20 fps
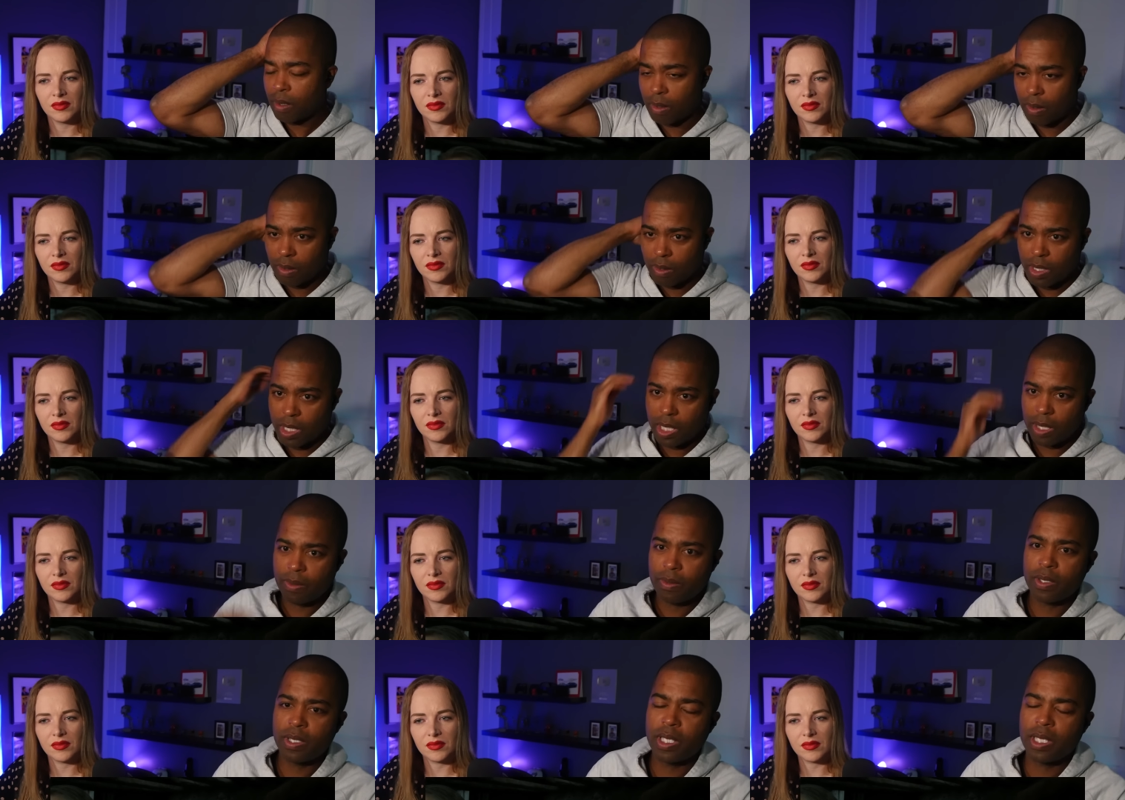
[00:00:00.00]
Speaker 1: Oh,
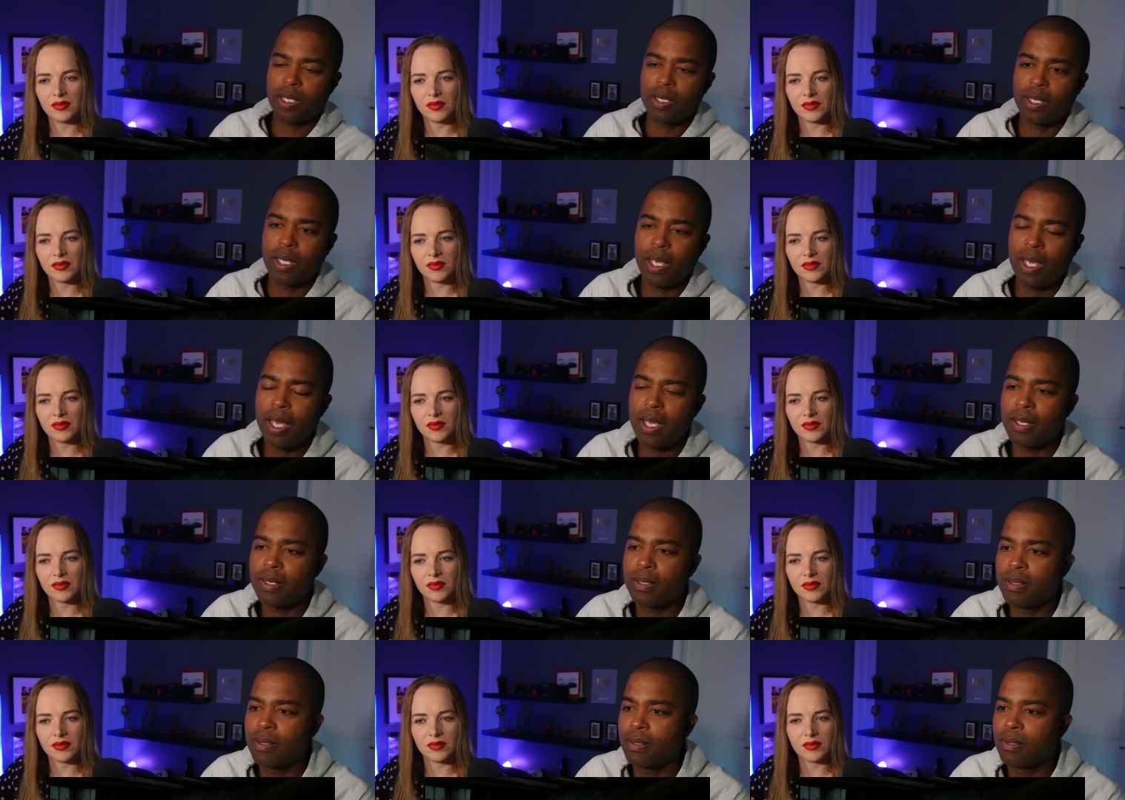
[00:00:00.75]
that was a
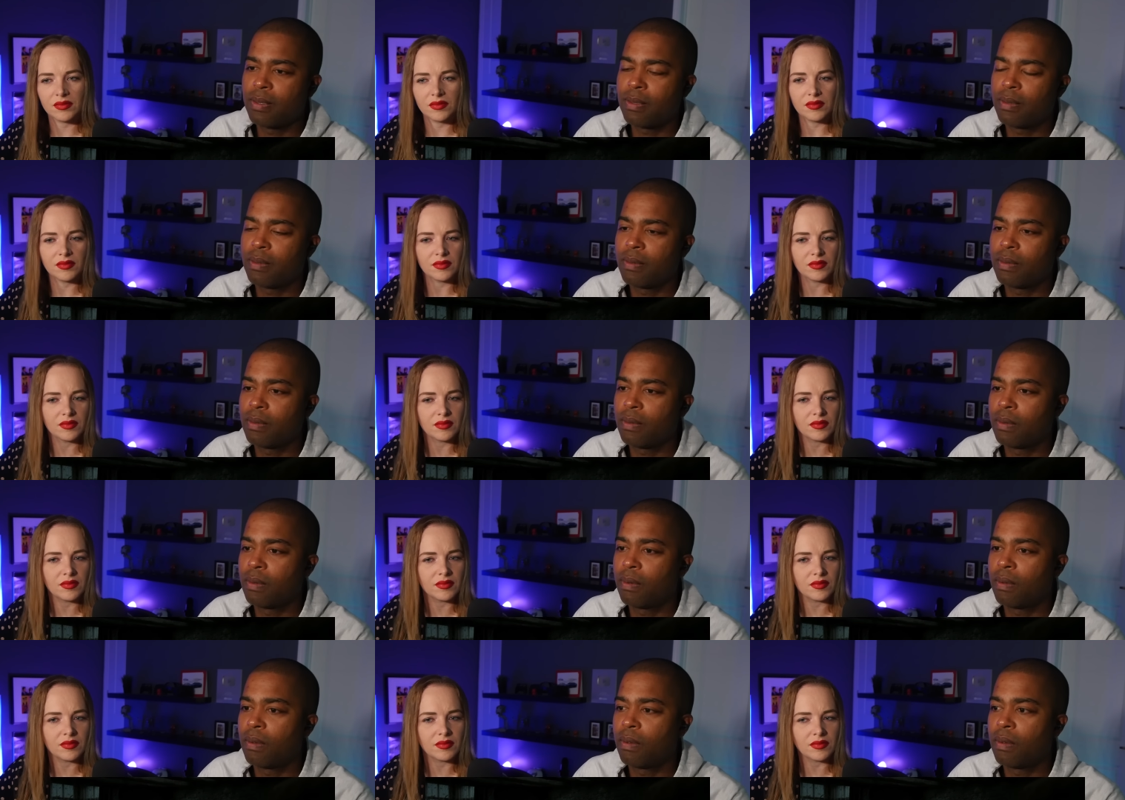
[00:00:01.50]
test.
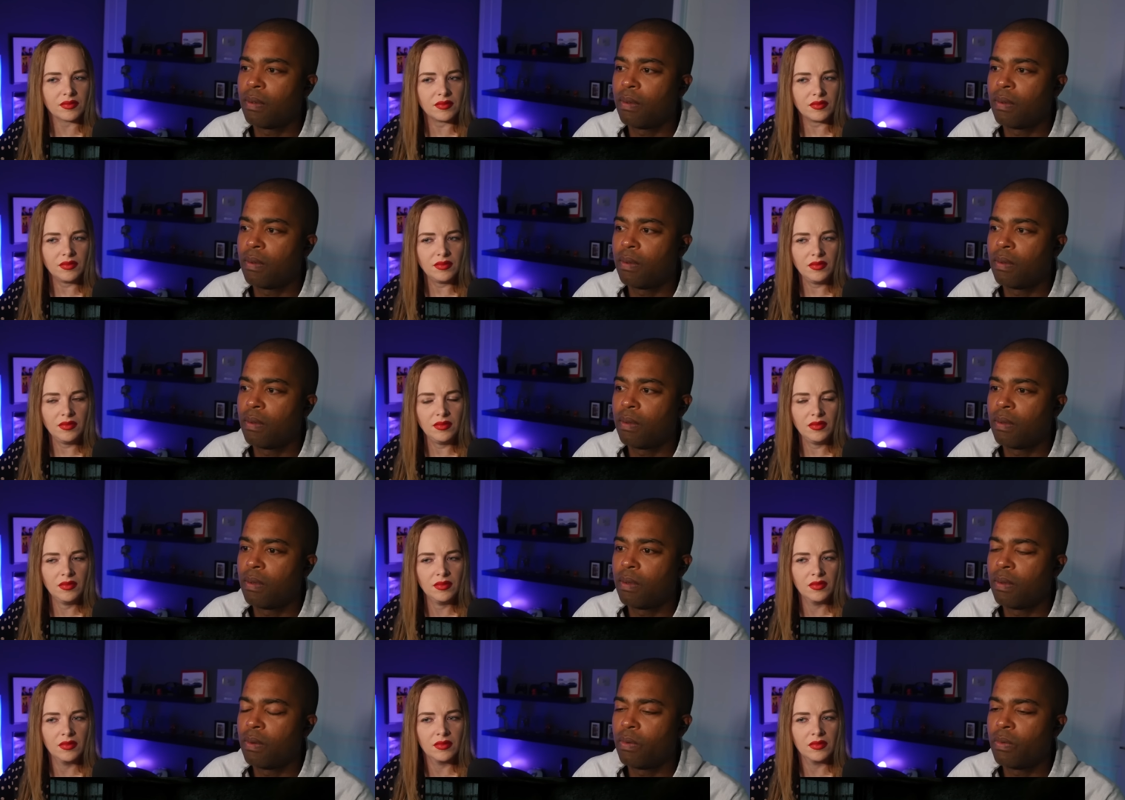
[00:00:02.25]

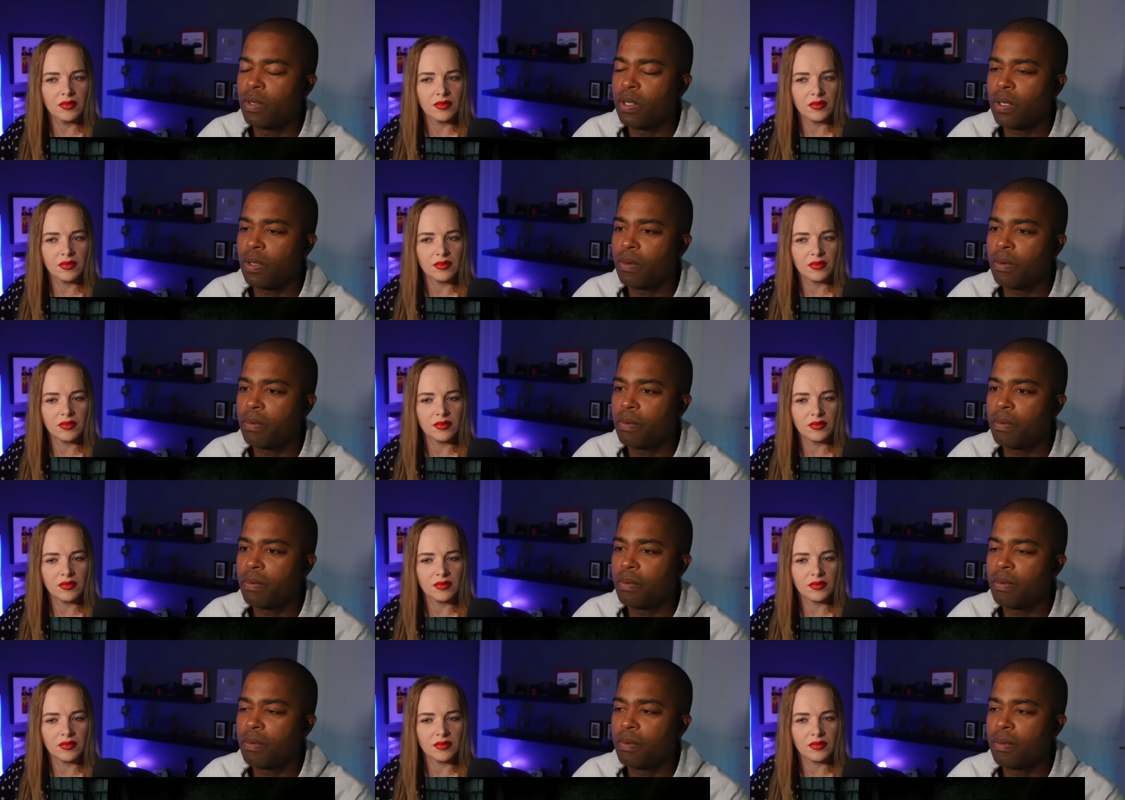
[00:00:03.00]
What or
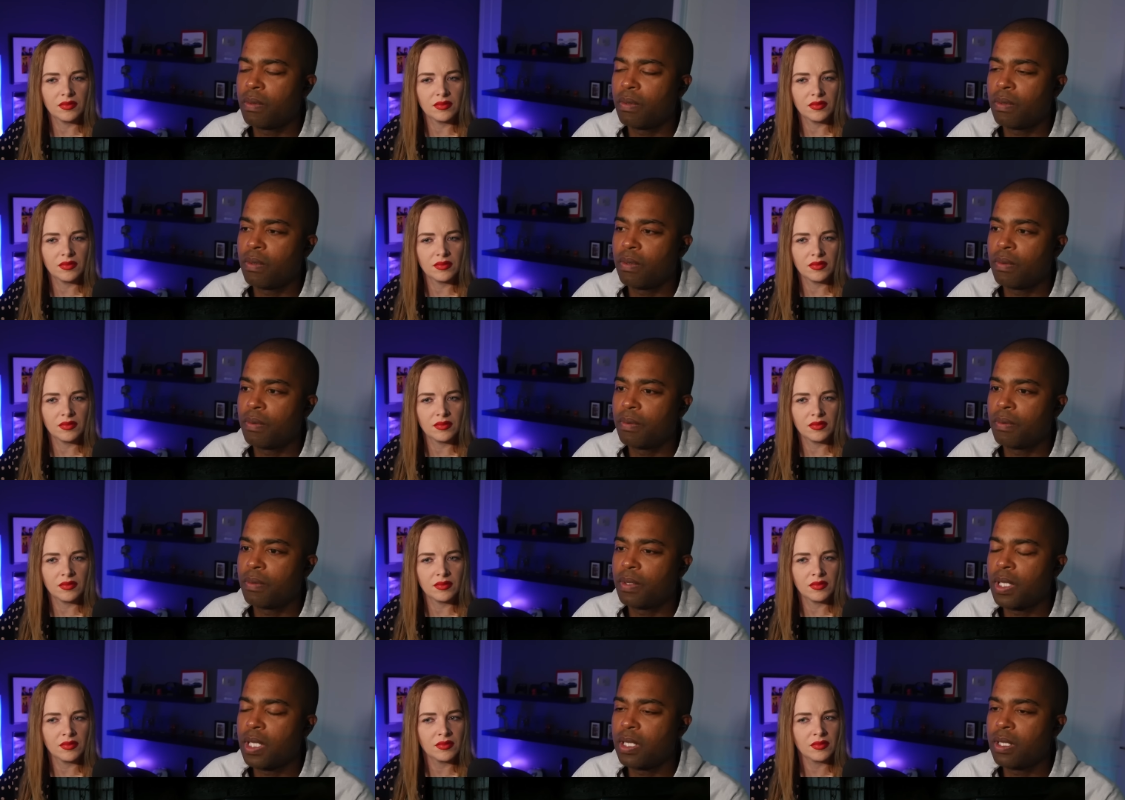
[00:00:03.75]

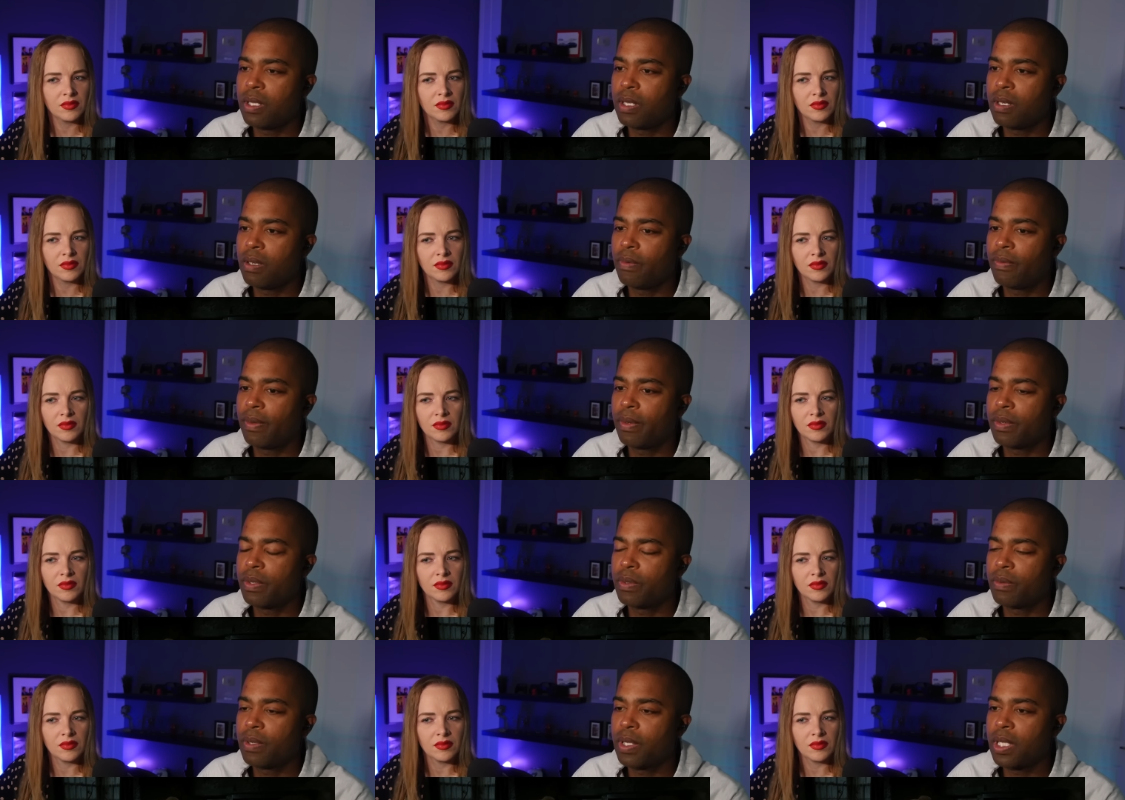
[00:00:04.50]
to see if he
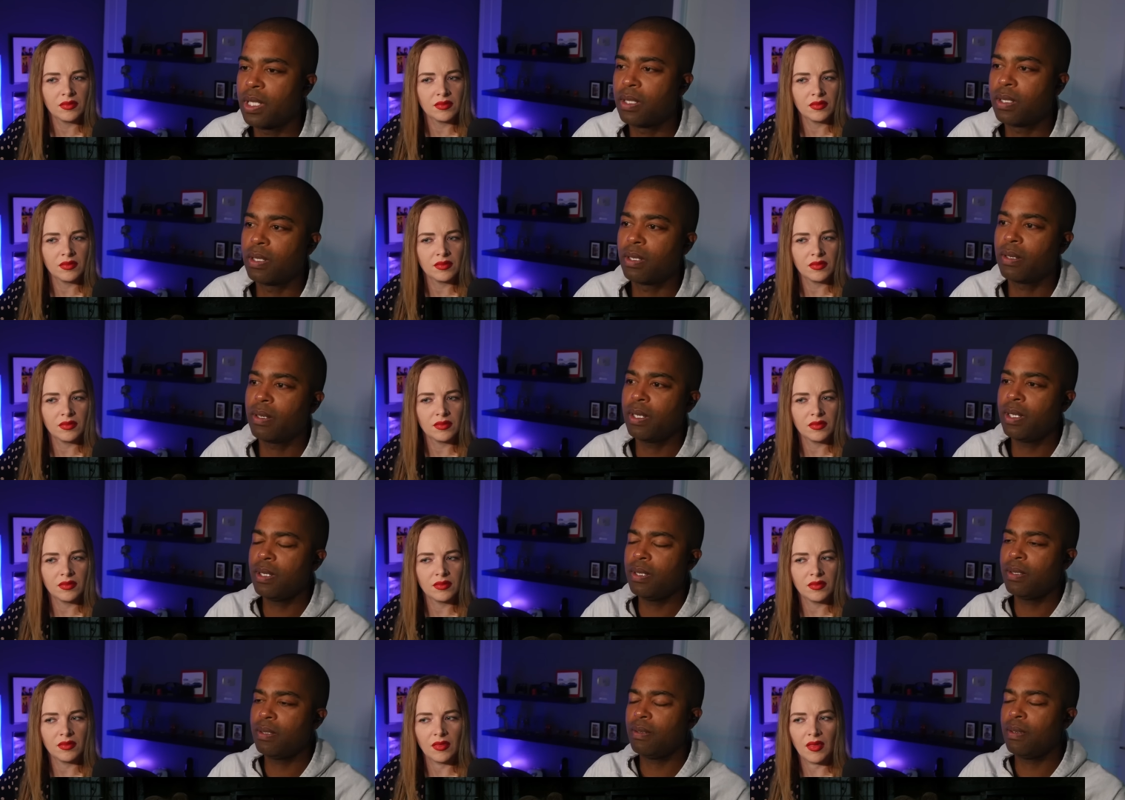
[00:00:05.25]
was really serious?